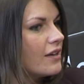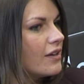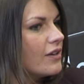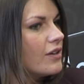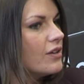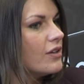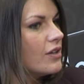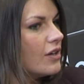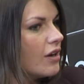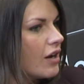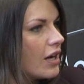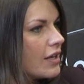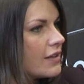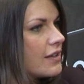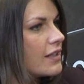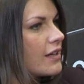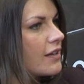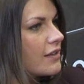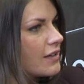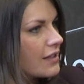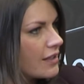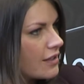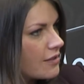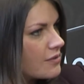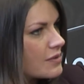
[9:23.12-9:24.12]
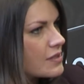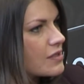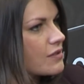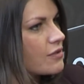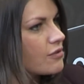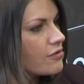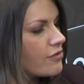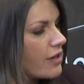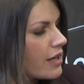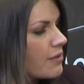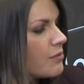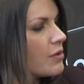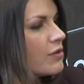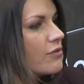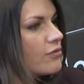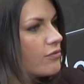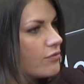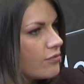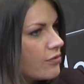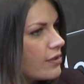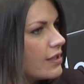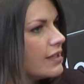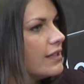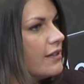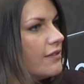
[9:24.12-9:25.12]
you know, I think it was a great move.
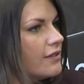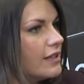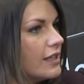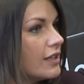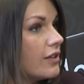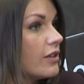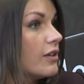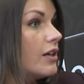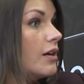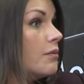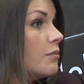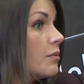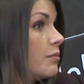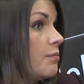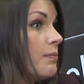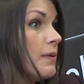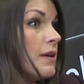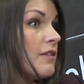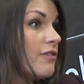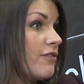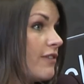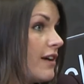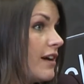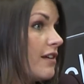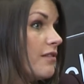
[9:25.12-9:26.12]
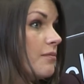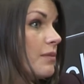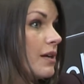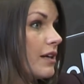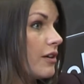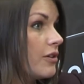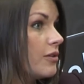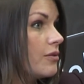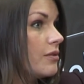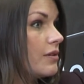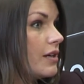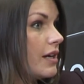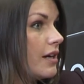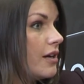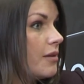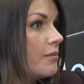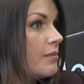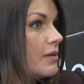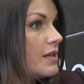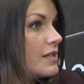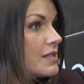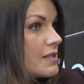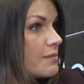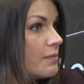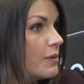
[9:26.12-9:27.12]
Really, really good. I'm a big fan of Michael
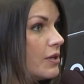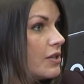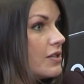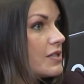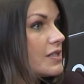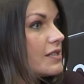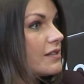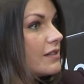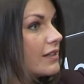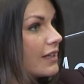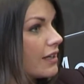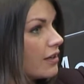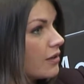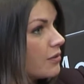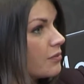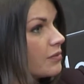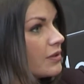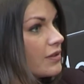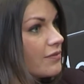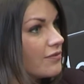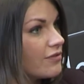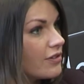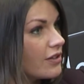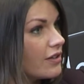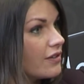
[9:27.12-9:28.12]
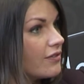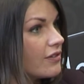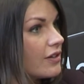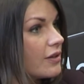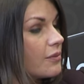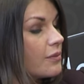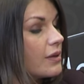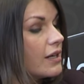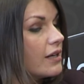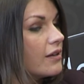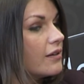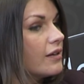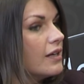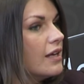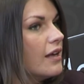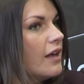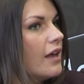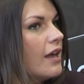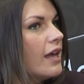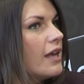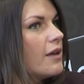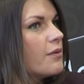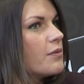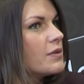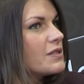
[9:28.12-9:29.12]
as a person. I get on with him very, very well.
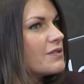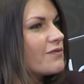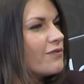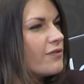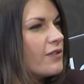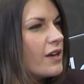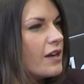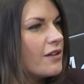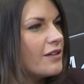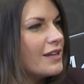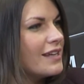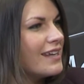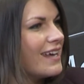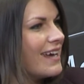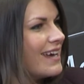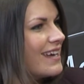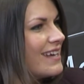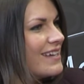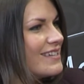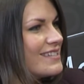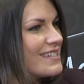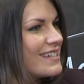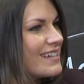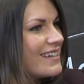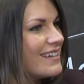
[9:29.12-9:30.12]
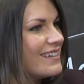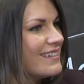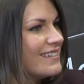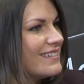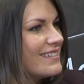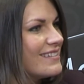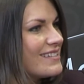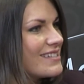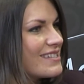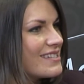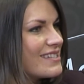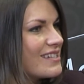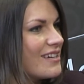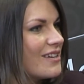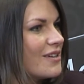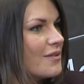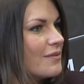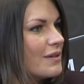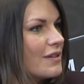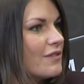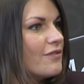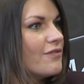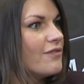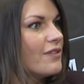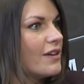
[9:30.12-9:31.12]
He was very cagey to start
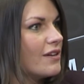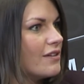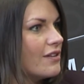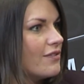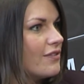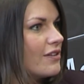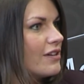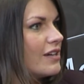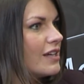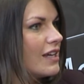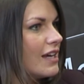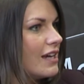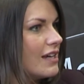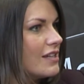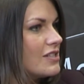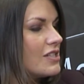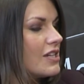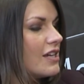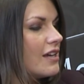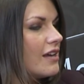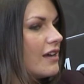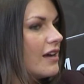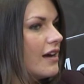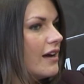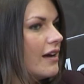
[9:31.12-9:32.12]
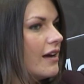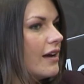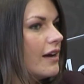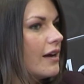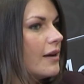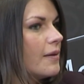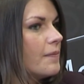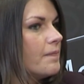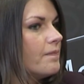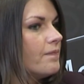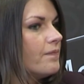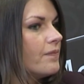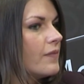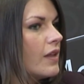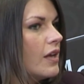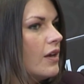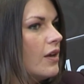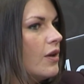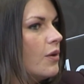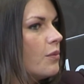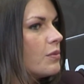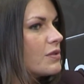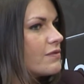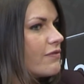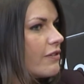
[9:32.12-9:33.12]
with. Very, very cagey.
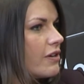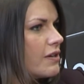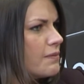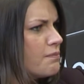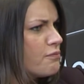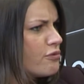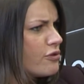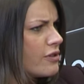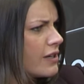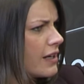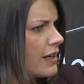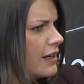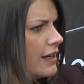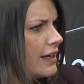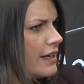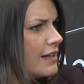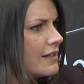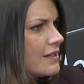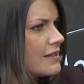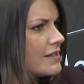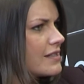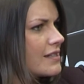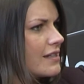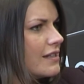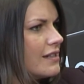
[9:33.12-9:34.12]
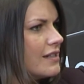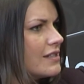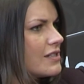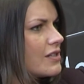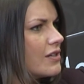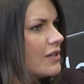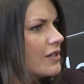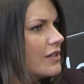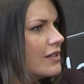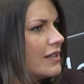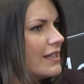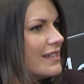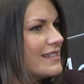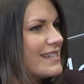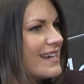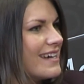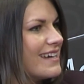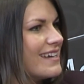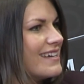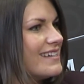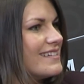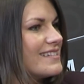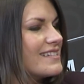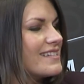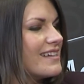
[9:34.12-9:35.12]
Was very prickly in his early
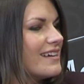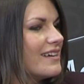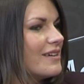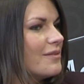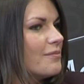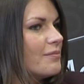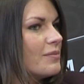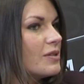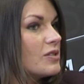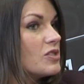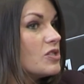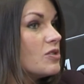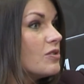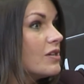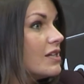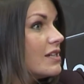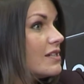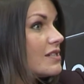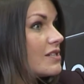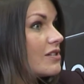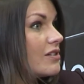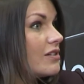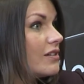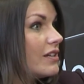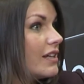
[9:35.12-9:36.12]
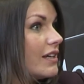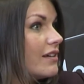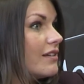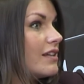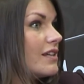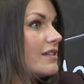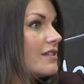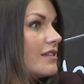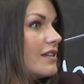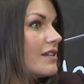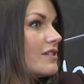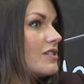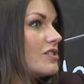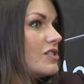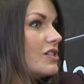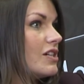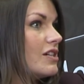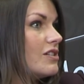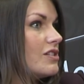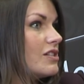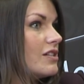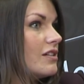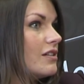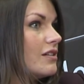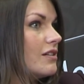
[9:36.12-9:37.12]
days. But 2 years on now, that's
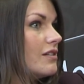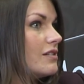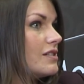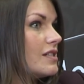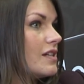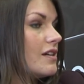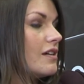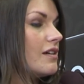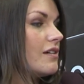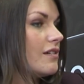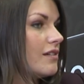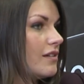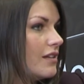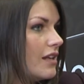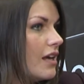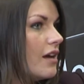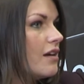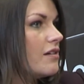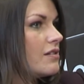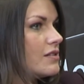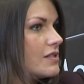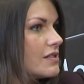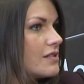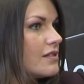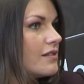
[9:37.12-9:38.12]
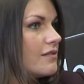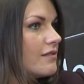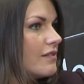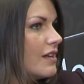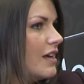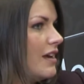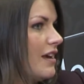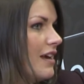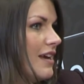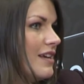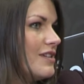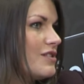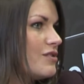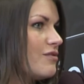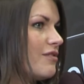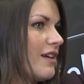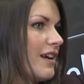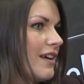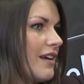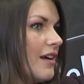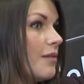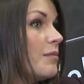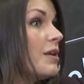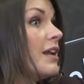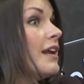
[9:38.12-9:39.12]
changing. And yeah, he's
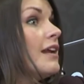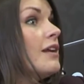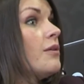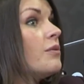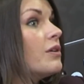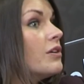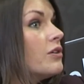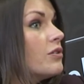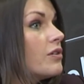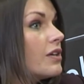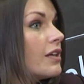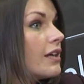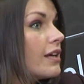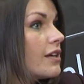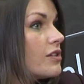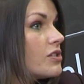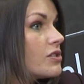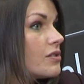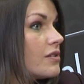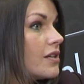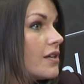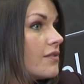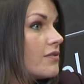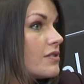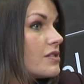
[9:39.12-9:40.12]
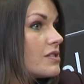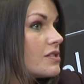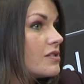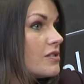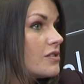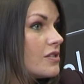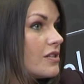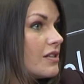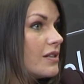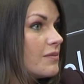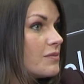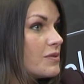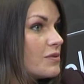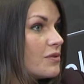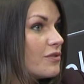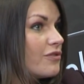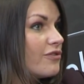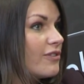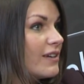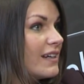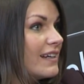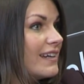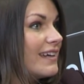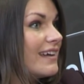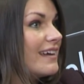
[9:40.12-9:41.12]
great. I mean, anyone who can get Johnny Evans to turn up to a
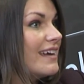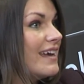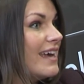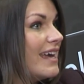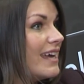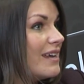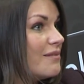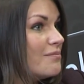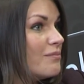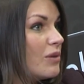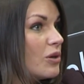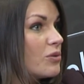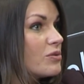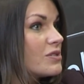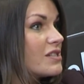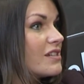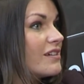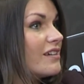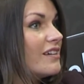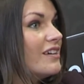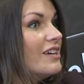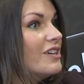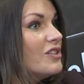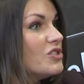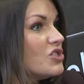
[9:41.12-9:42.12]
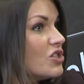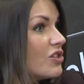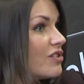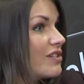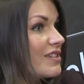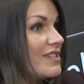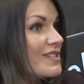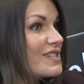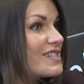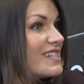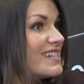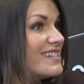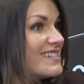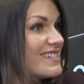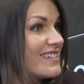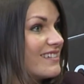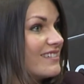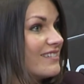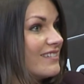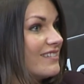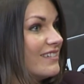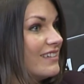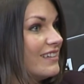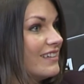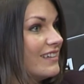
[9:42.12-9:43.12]
friendly in Malta during the
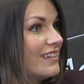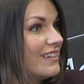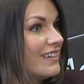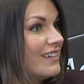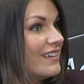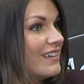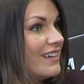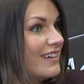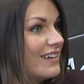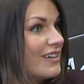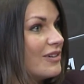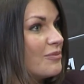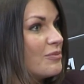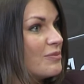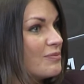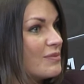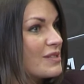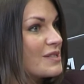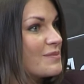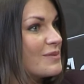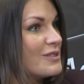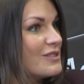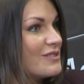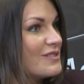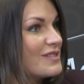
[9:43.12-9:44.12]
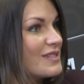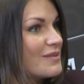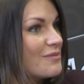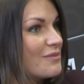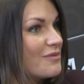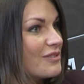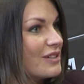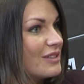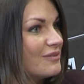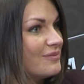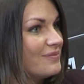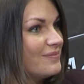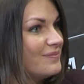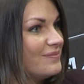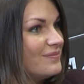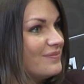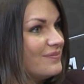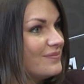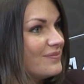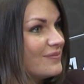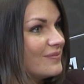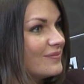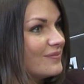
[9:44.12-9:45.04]
season must be doing something right.